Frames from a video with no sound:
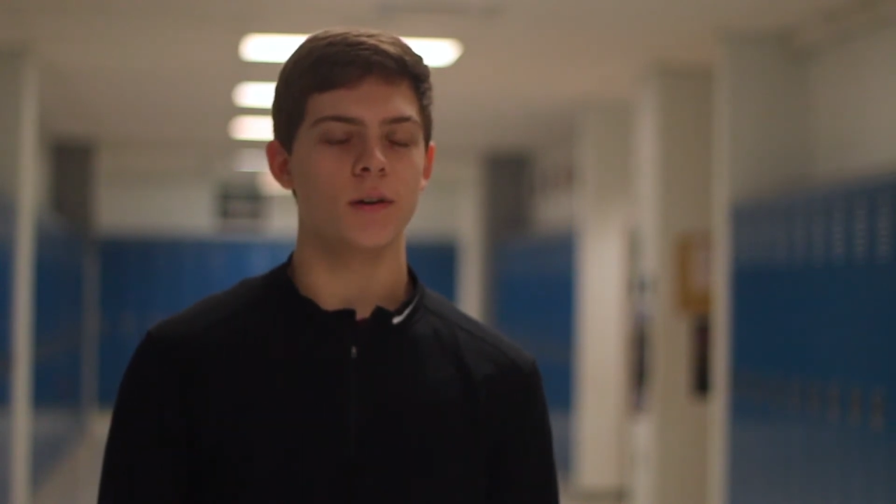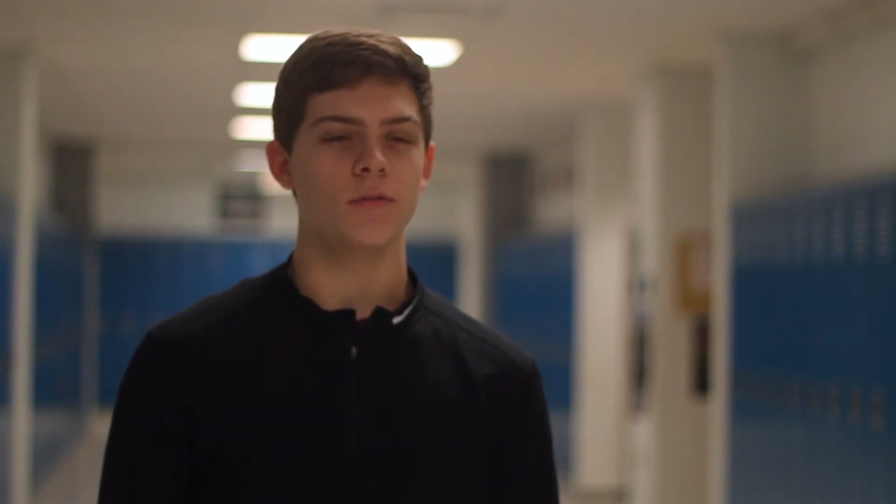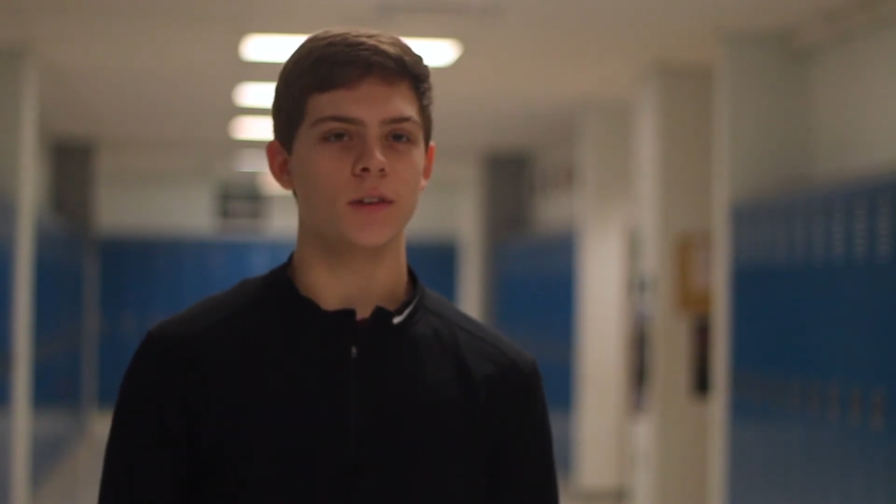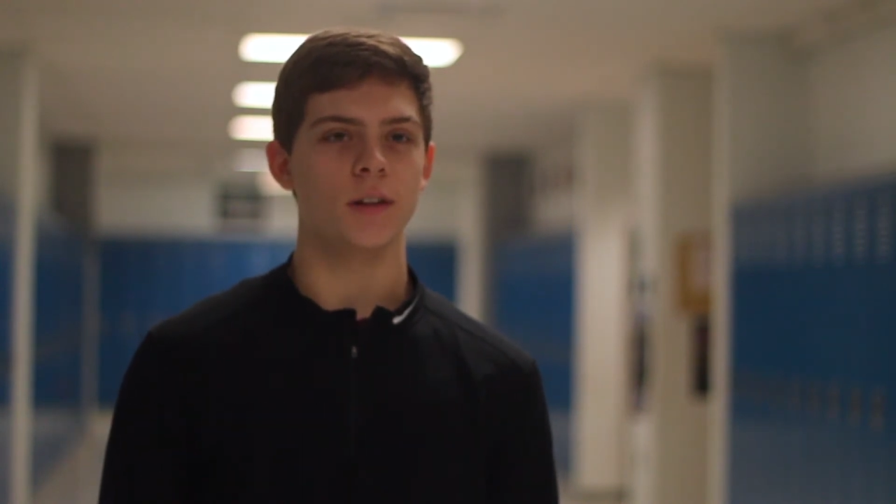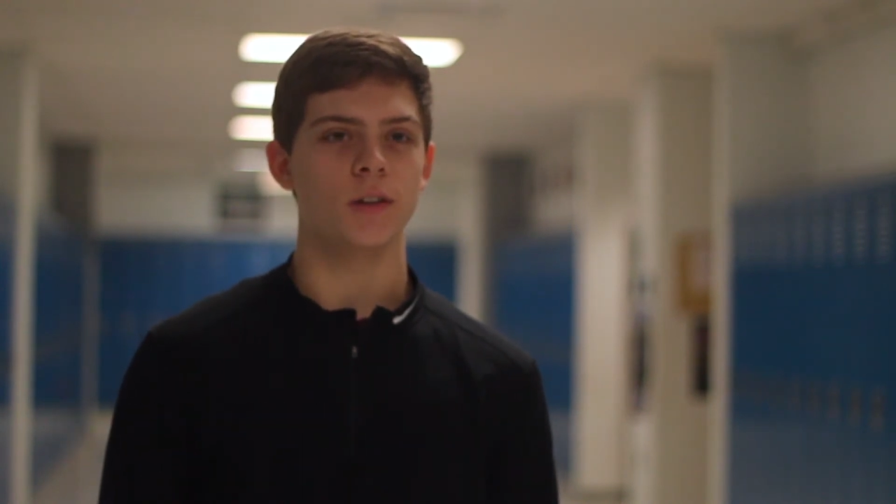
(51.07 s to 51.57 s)
I
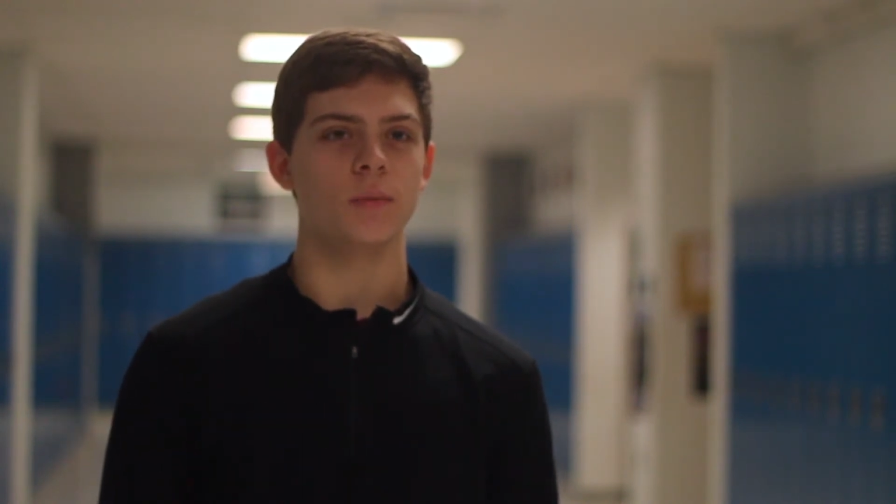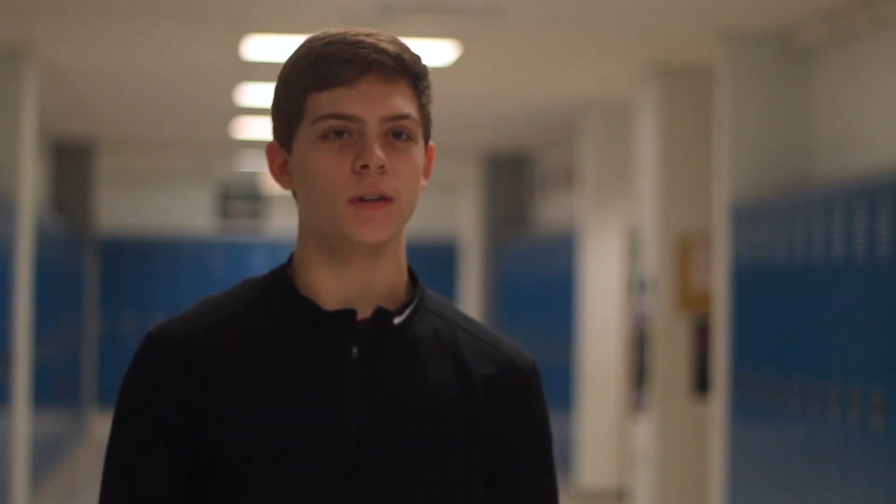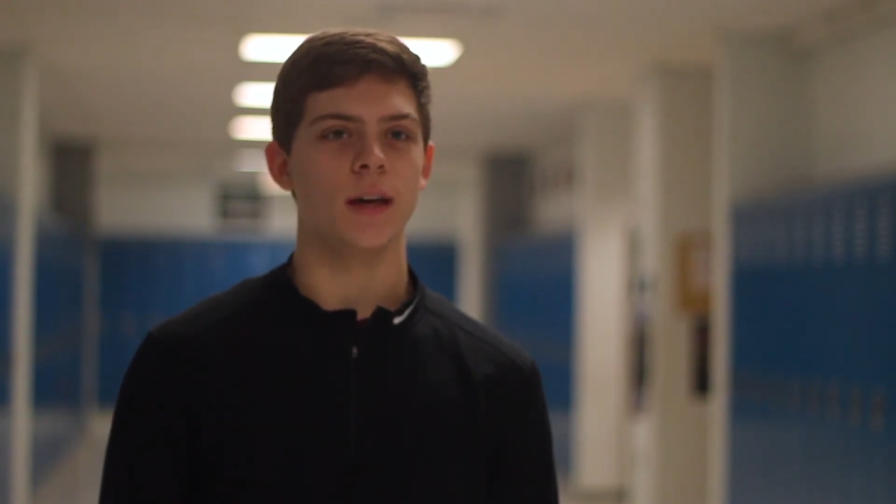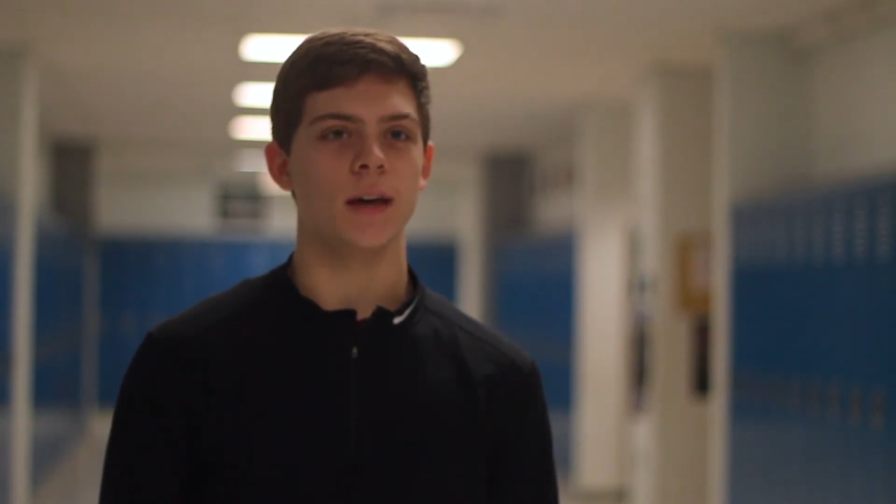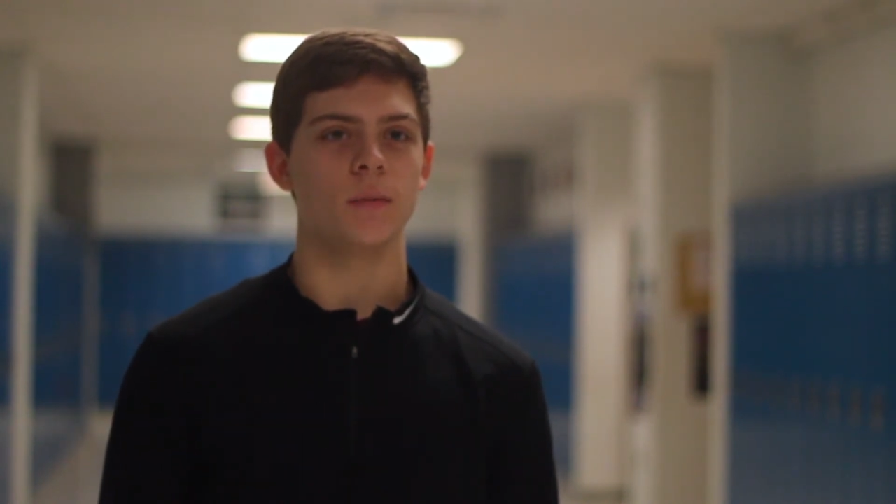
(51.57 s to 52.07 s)
feel like human
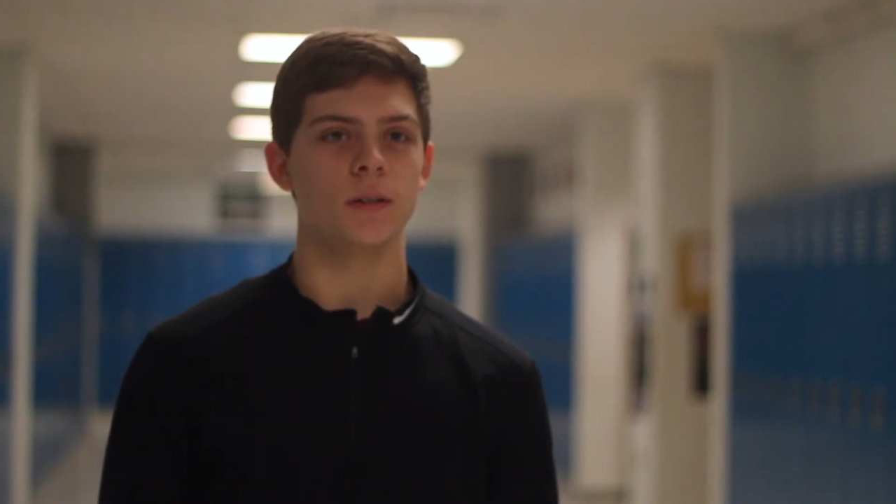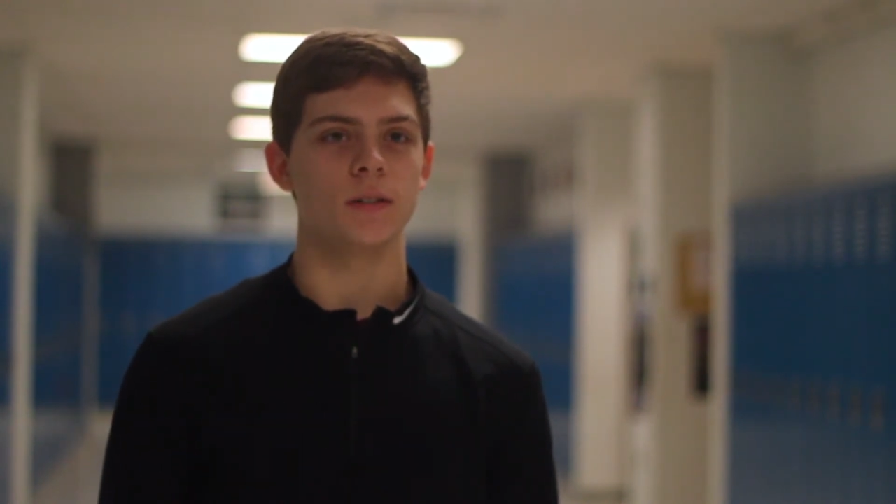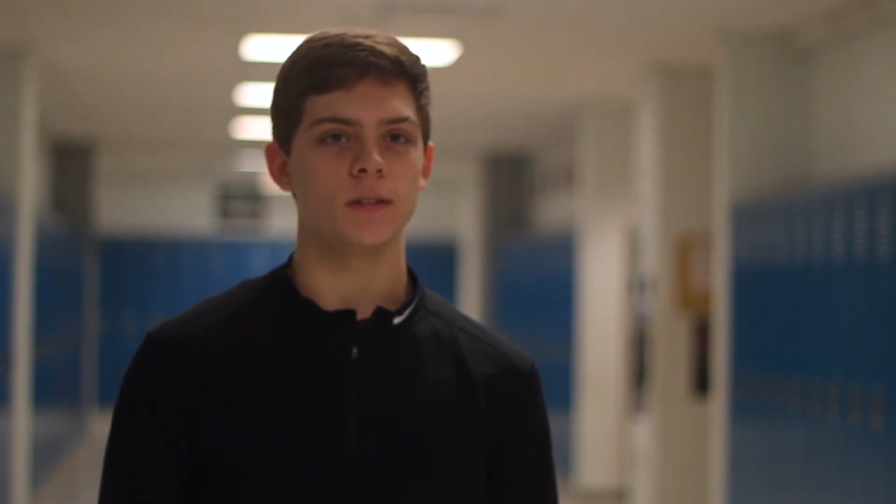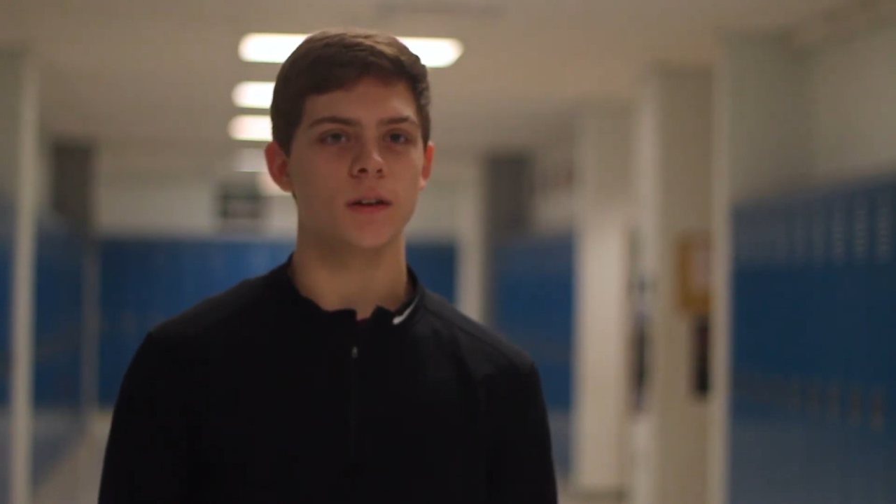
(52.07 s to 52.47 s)
anatomy is